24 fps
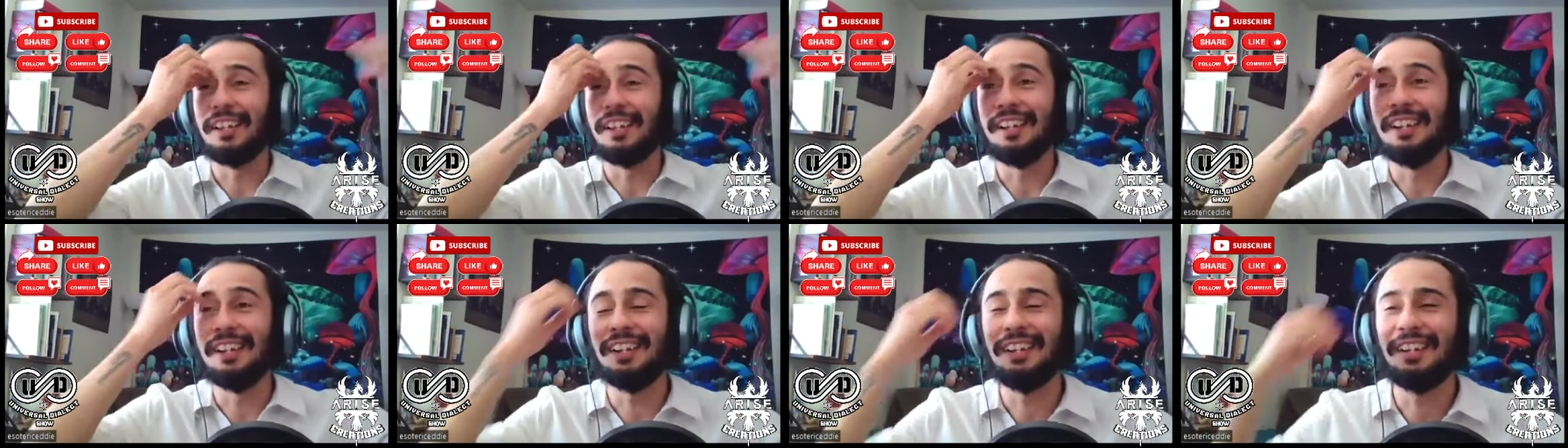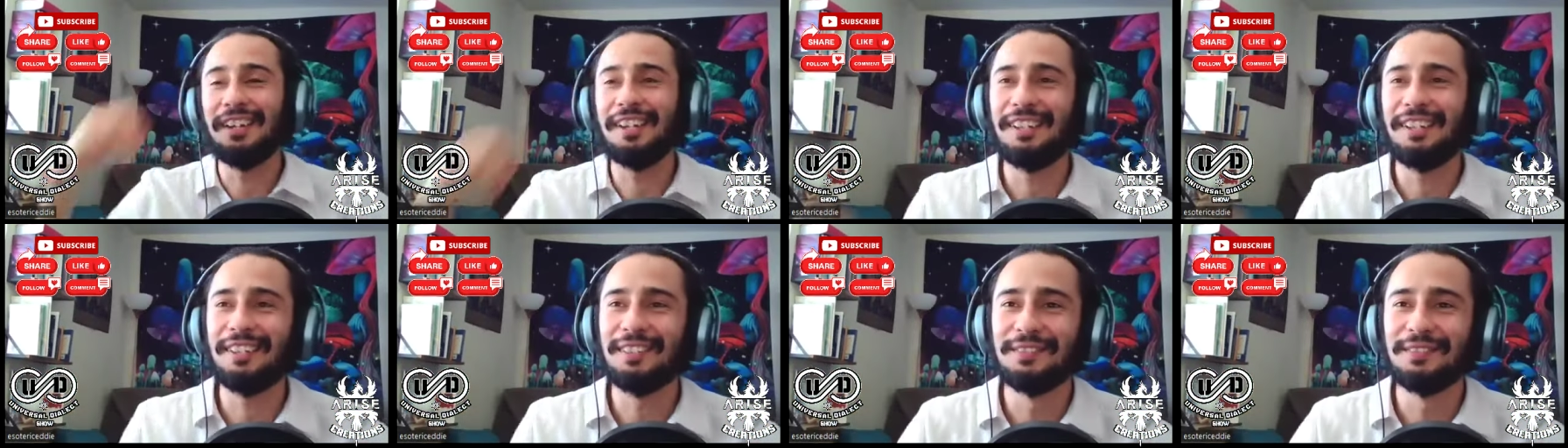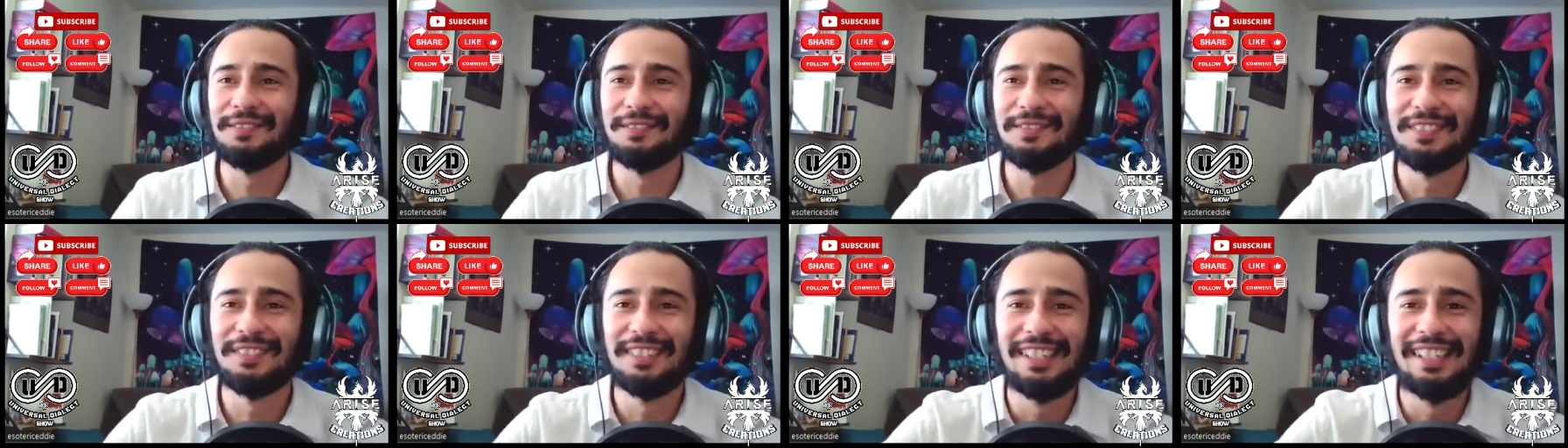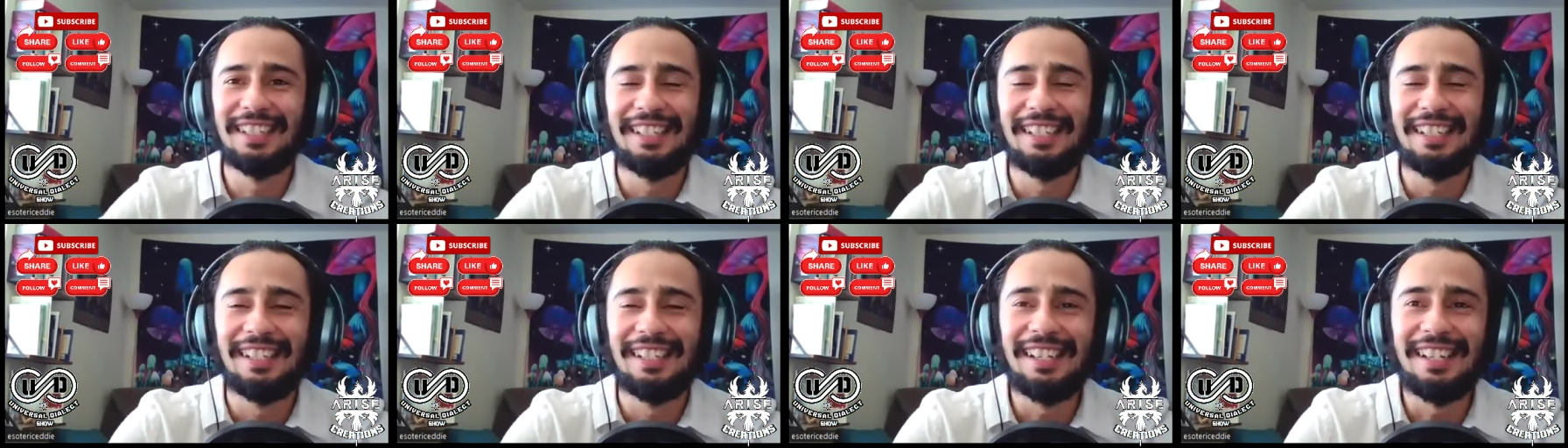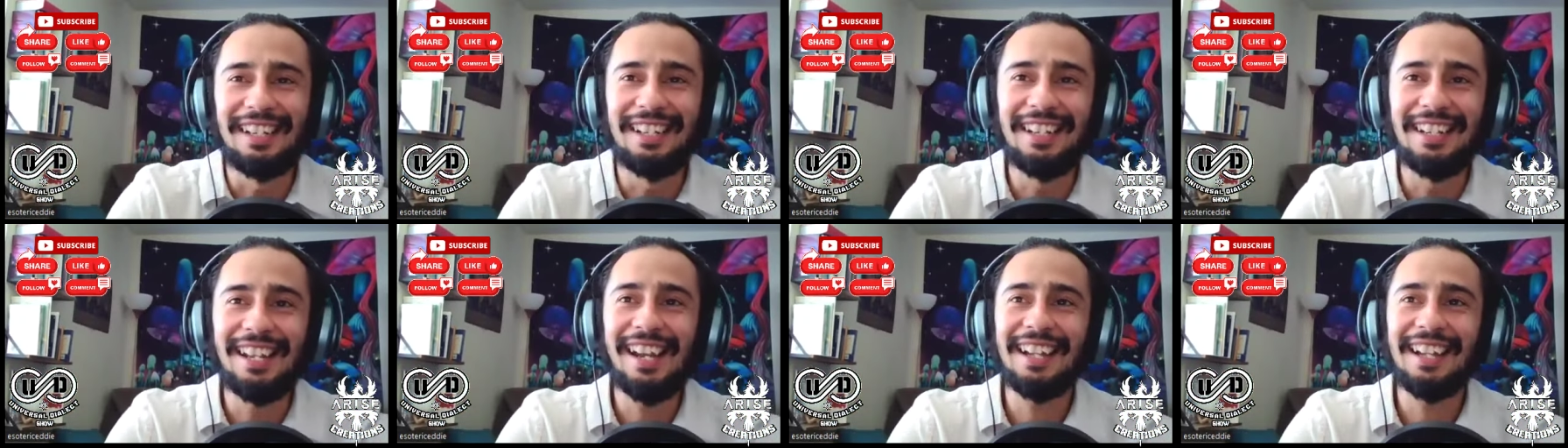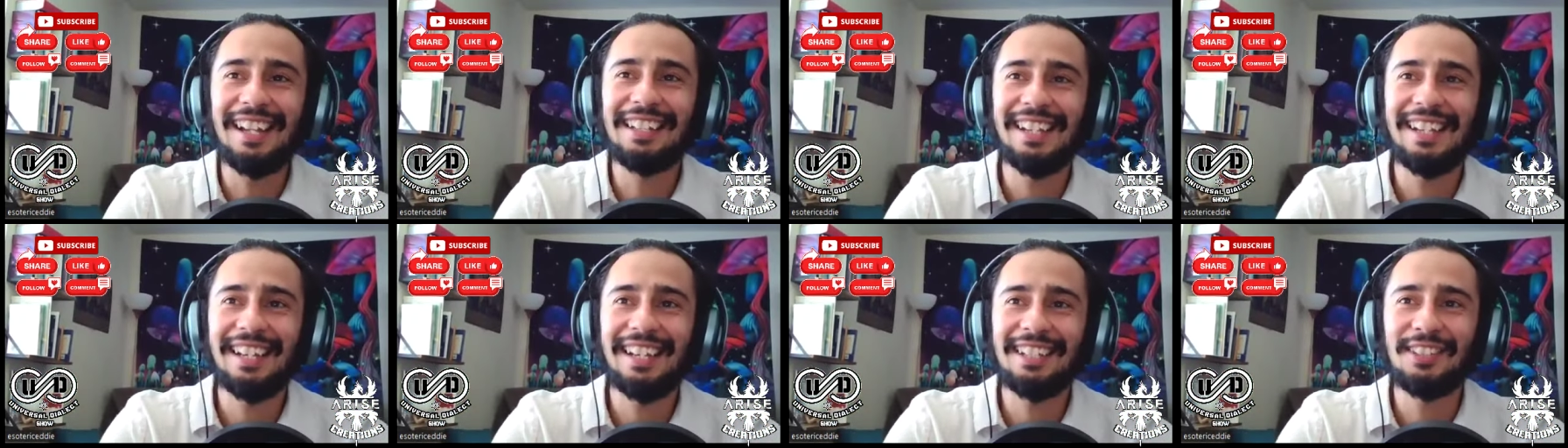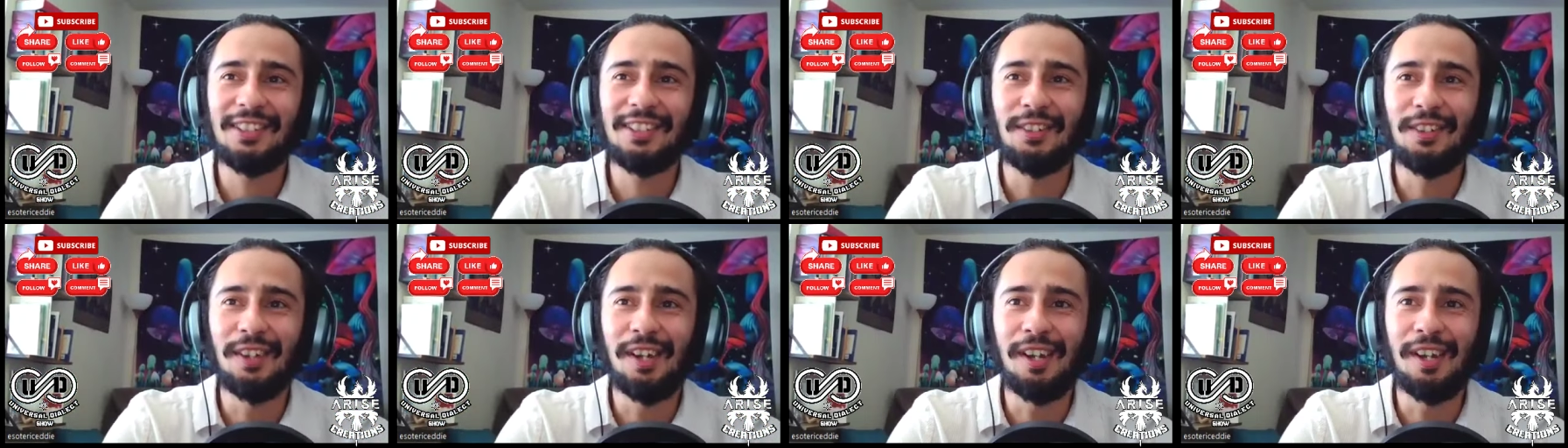uh, not yet, though.